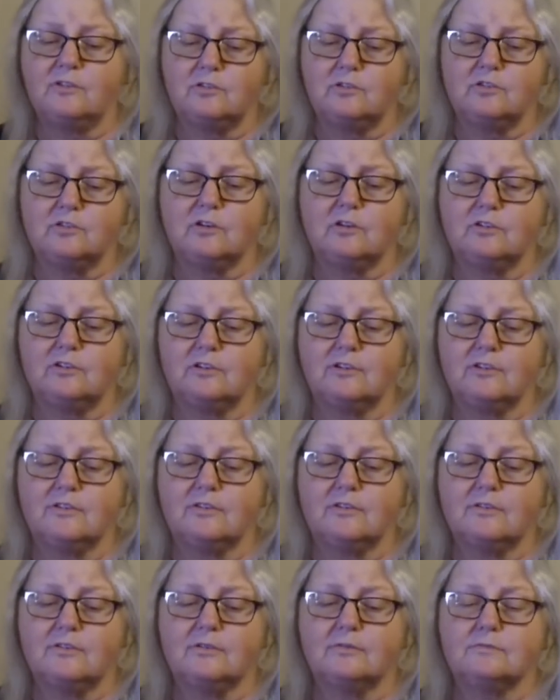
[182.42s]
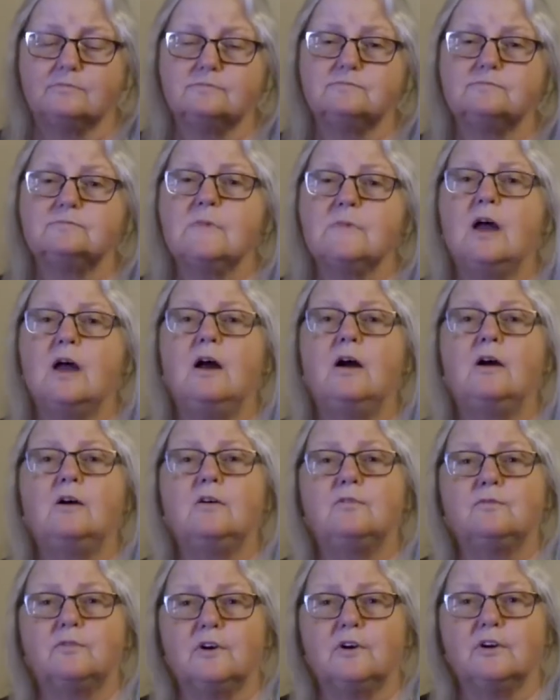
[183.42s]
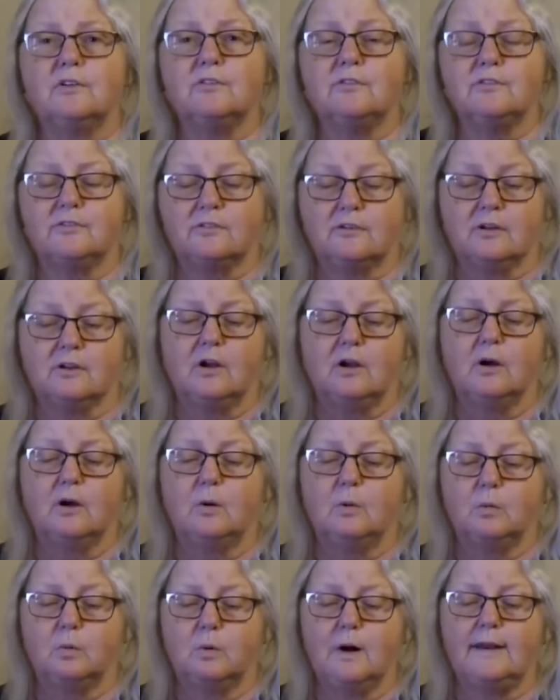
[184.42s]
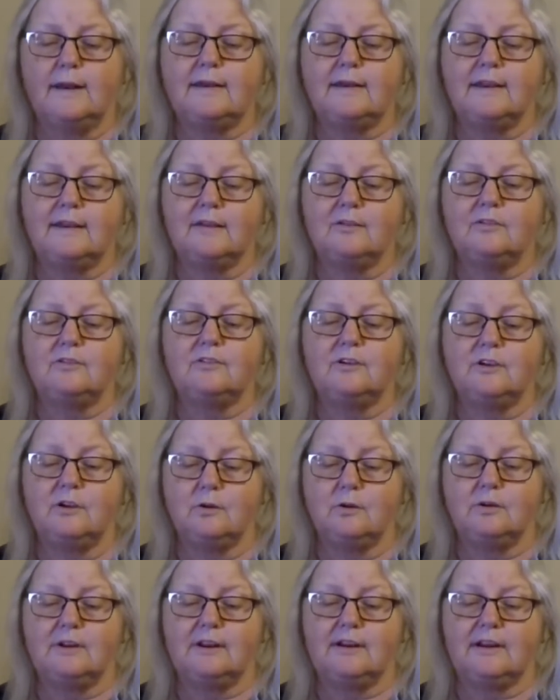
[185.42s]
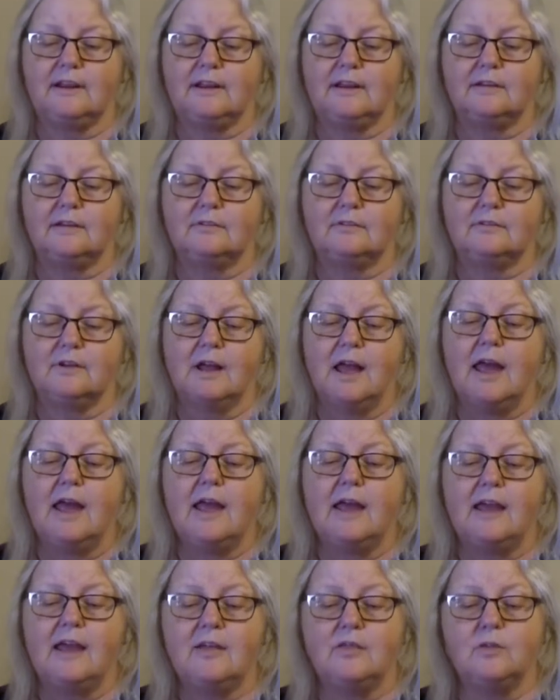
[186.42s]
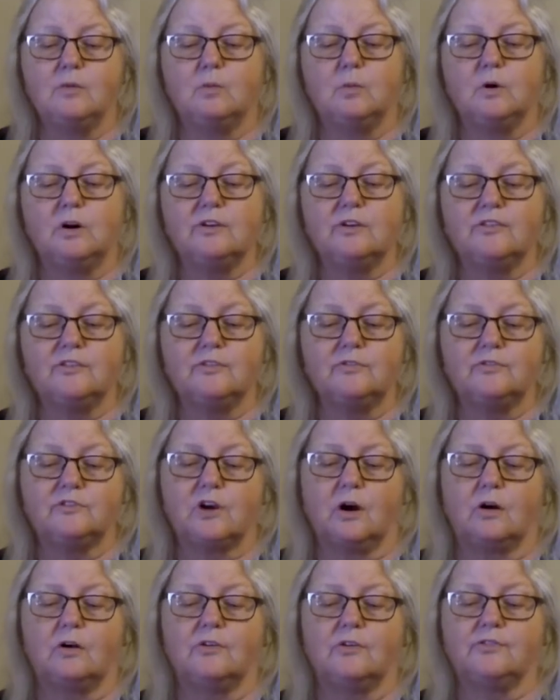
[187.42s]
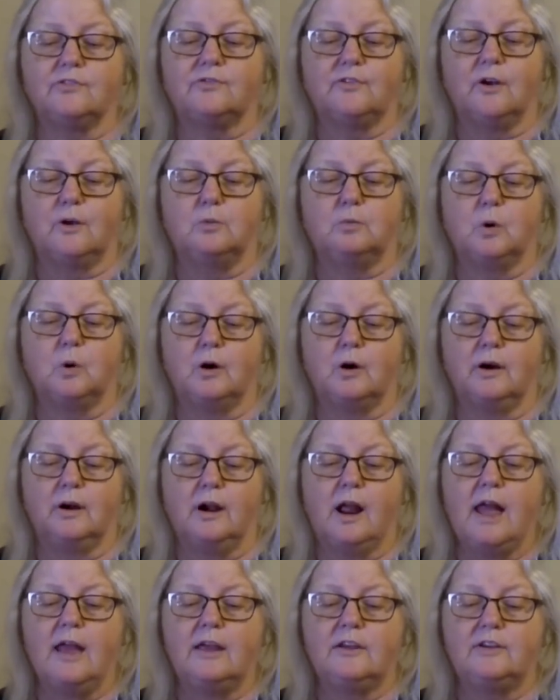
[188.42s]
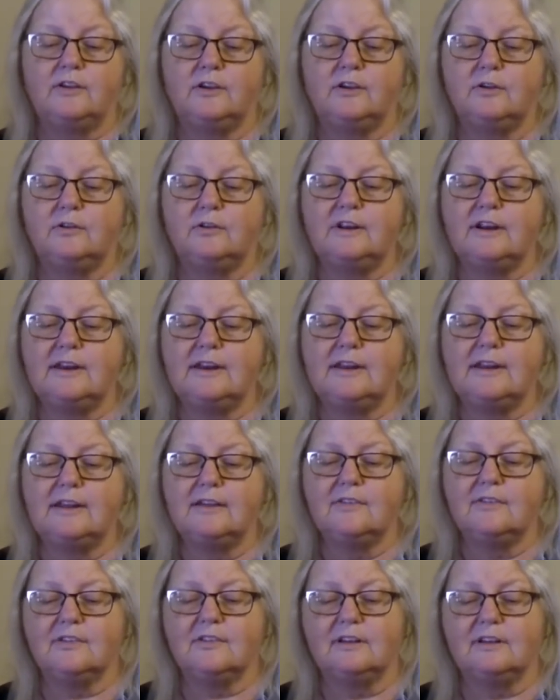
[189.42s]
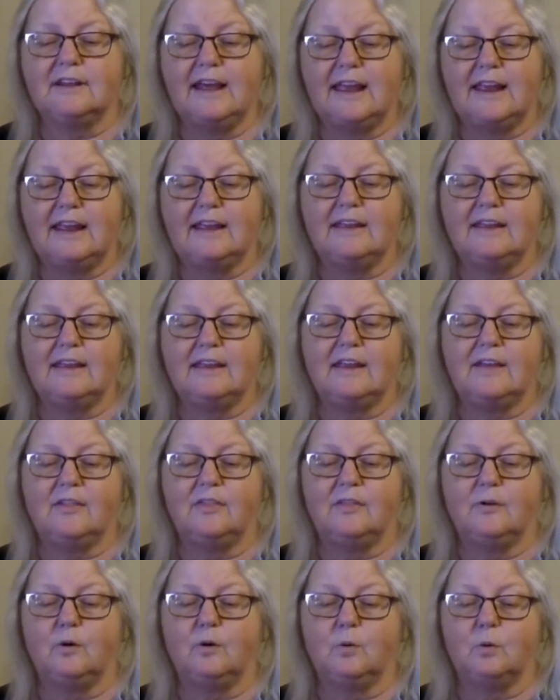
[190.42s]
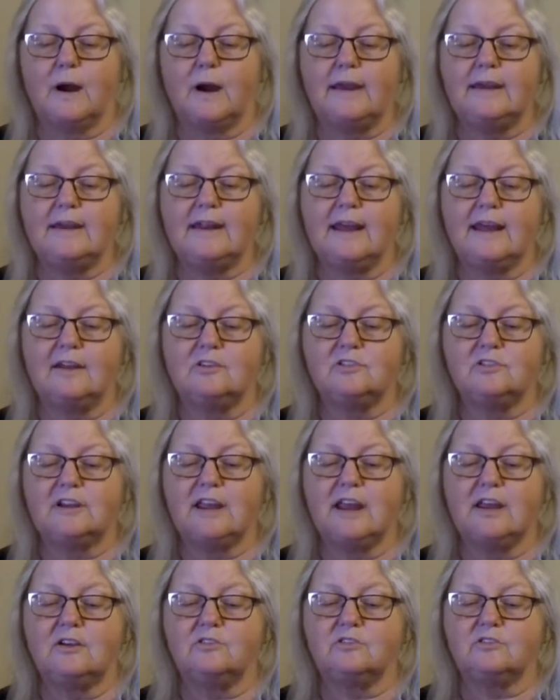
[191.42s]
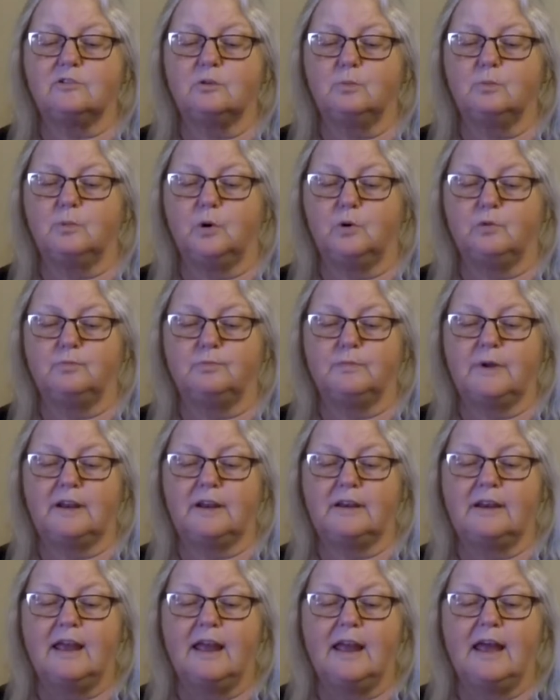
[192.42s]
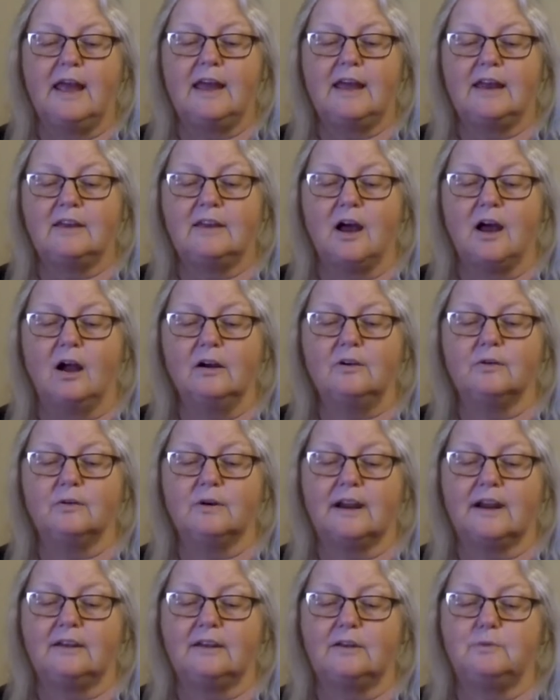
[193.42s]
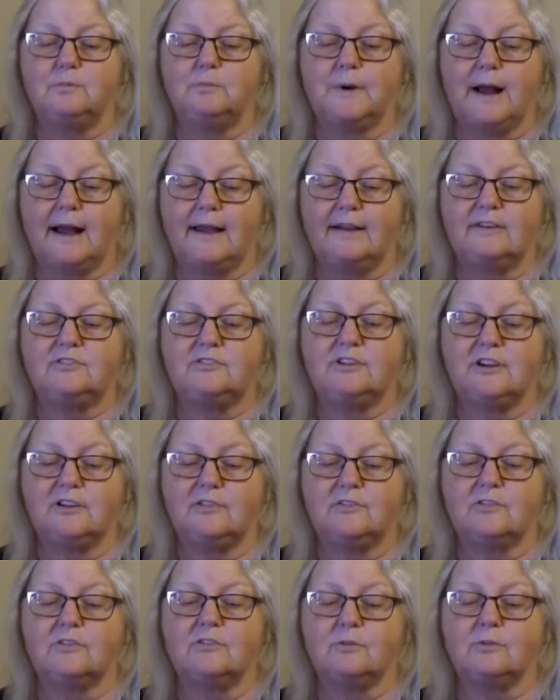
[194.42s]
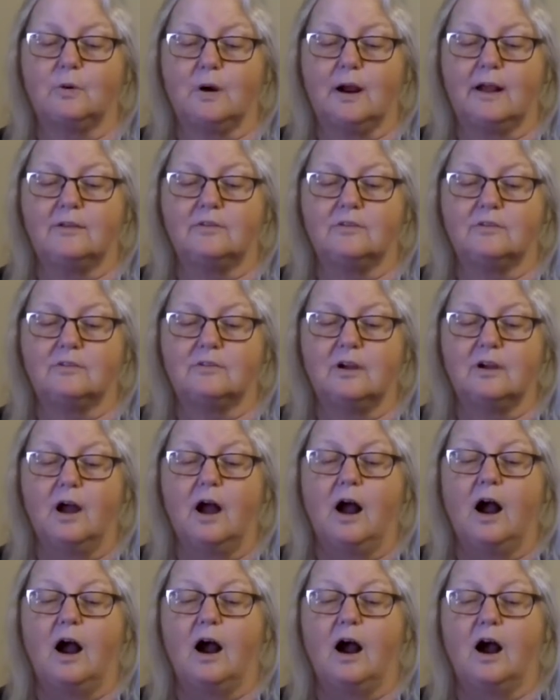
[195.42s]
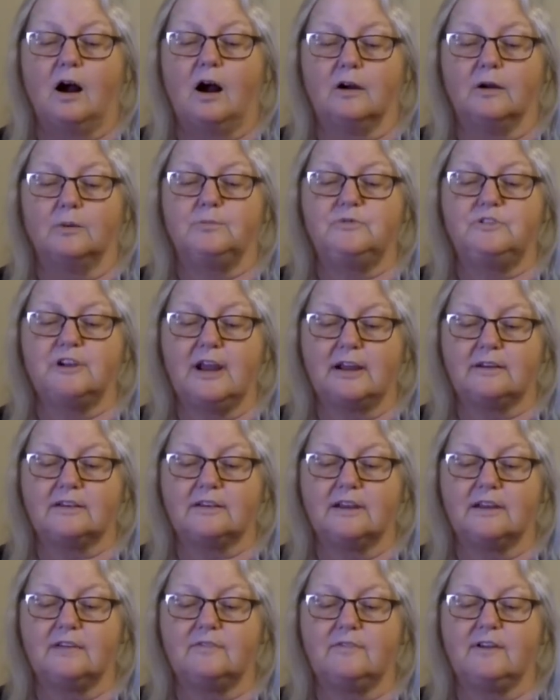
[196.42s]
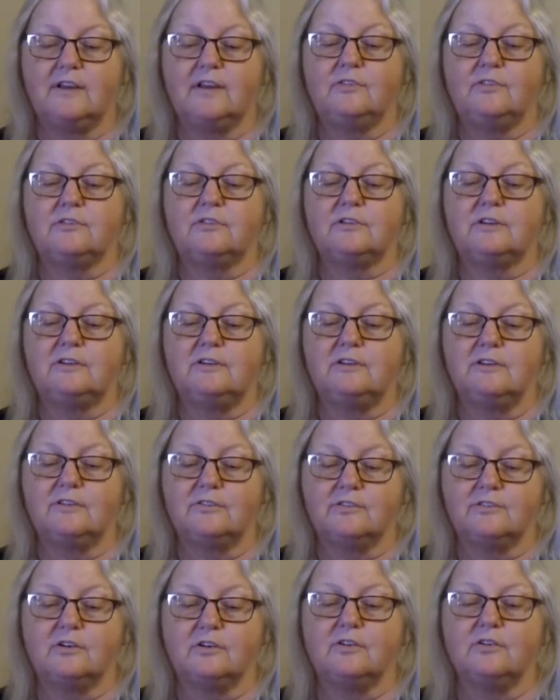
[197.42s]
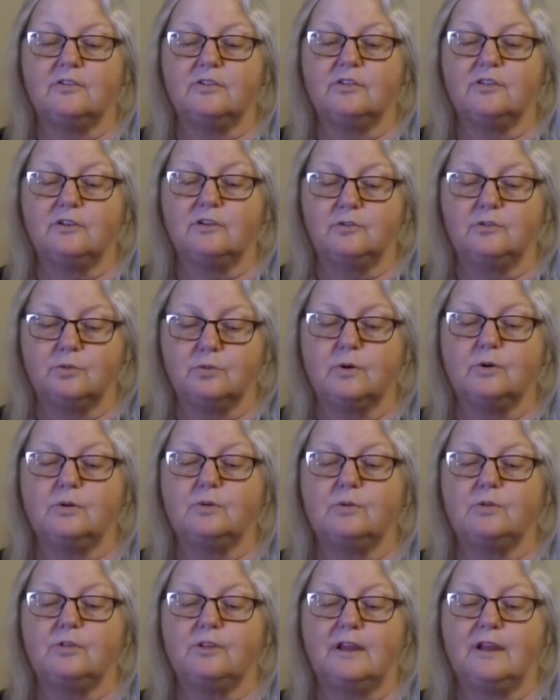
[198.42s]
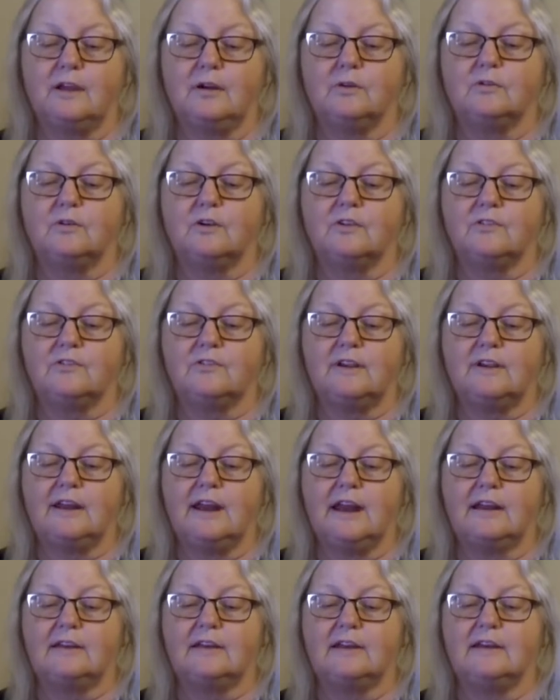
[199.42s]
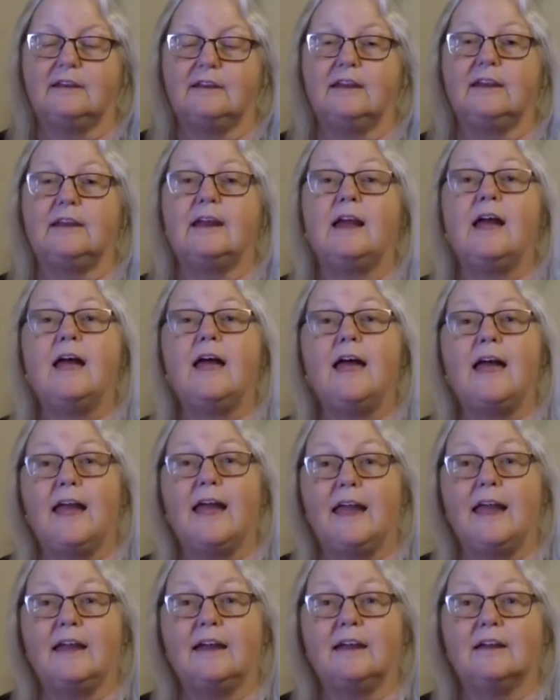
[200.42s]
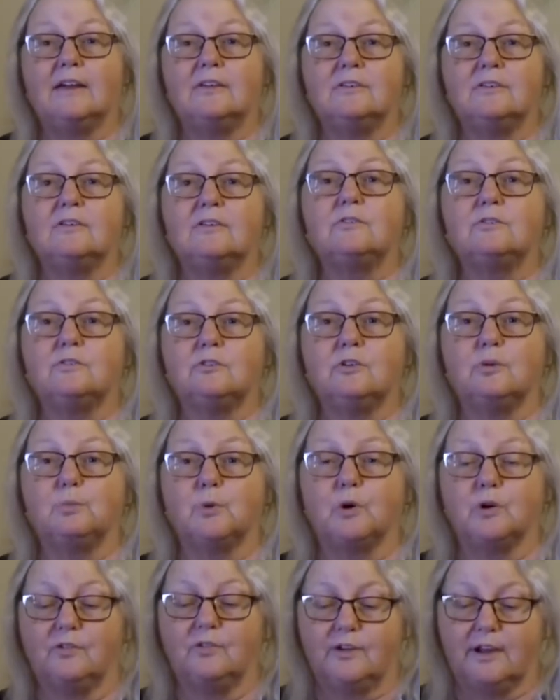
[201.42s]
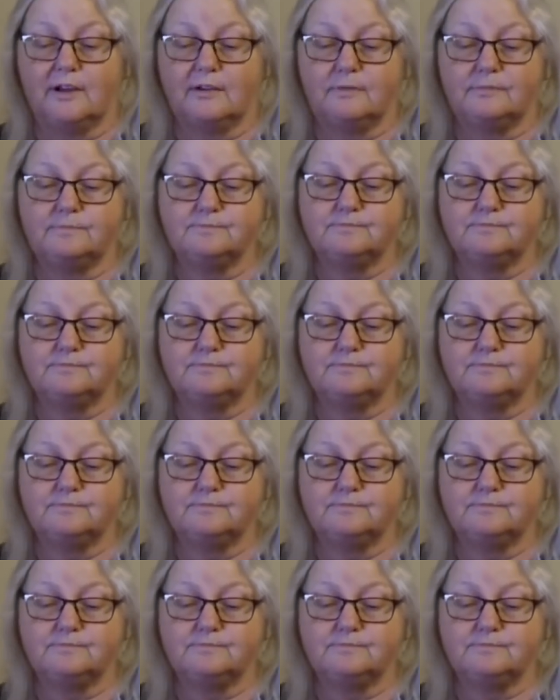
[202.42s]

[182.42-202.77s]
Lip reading: and churches? First, what is unity? In the words of Charles Fillmore, unity is a link in the great educational movement inaugurated by Jesus Christ. Our objective is to discern the truth in Christianity and to prove it.